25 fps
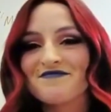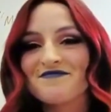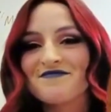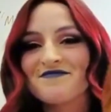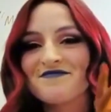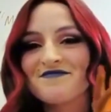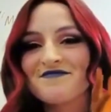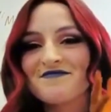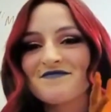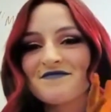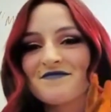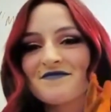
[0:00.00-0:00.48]

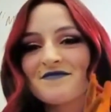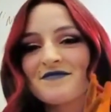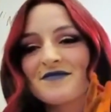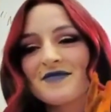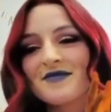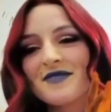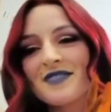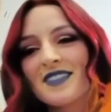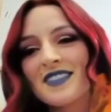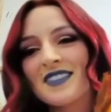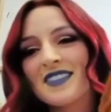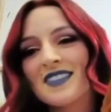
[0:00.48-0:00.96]

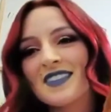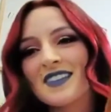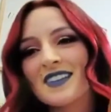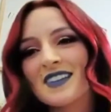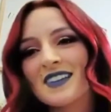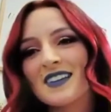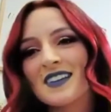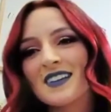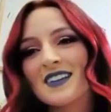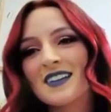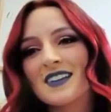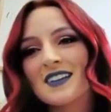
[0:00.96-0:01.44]

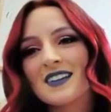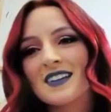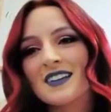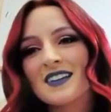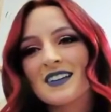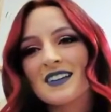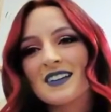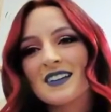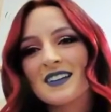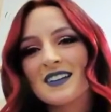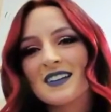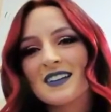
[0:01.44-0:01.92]

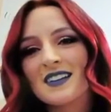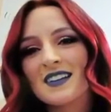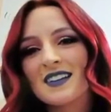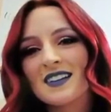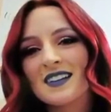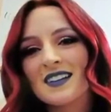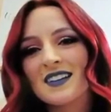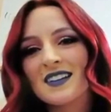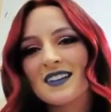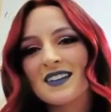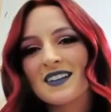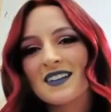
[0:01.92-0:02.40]

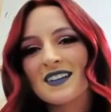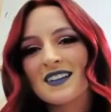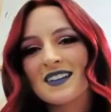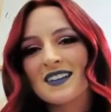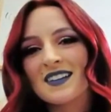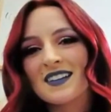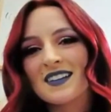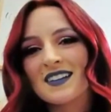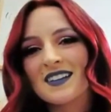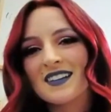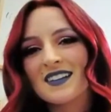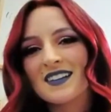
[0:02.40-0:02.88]

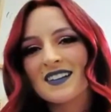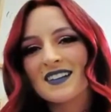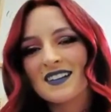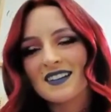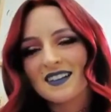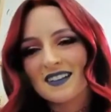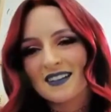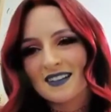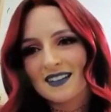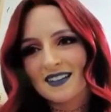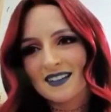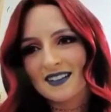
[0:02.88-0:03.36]

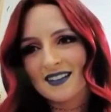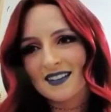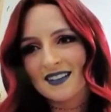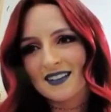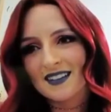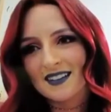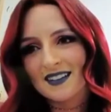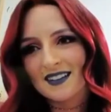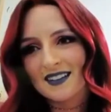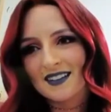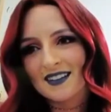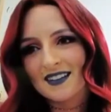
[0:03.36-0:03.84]

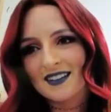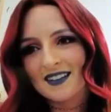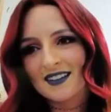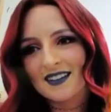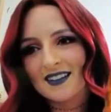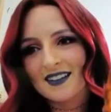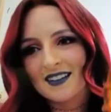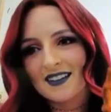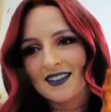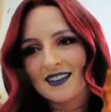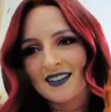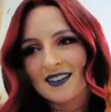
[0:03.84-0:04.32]

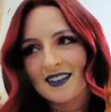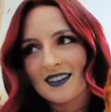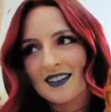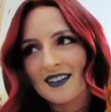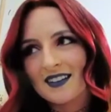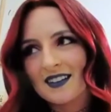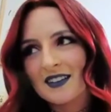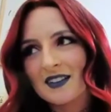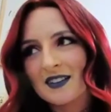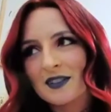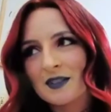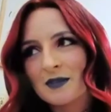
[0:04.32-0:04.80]

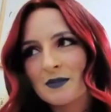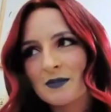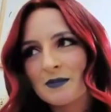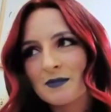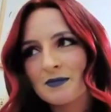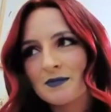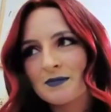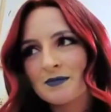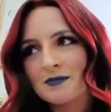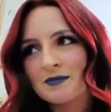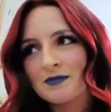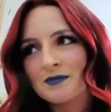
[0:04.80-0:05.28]

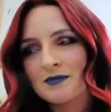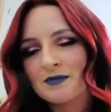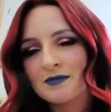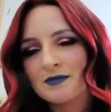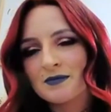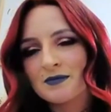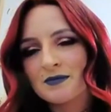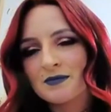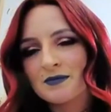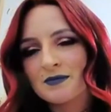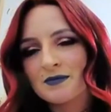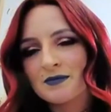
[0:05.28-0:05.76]

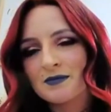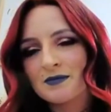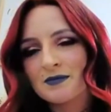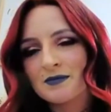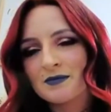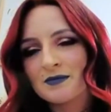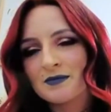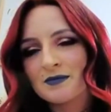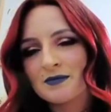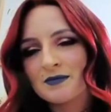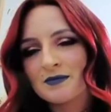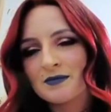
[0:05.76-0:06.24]

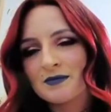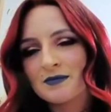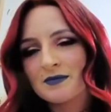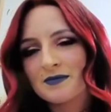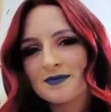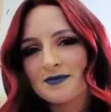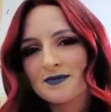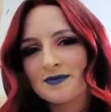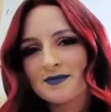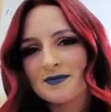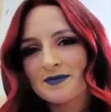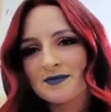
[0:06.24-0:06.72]

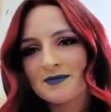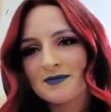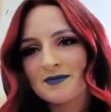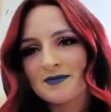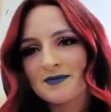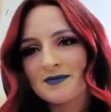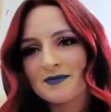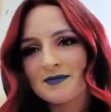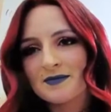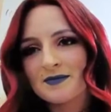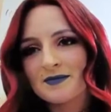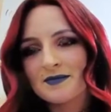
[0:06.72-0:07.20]

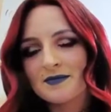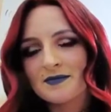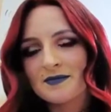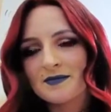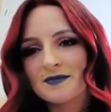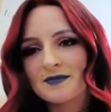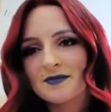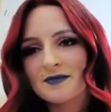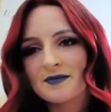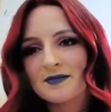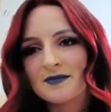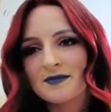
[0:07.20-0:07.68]

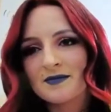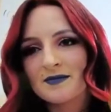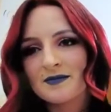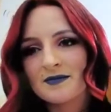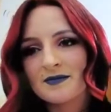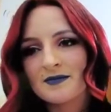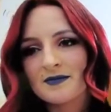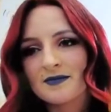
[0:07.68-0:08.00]
[no speech]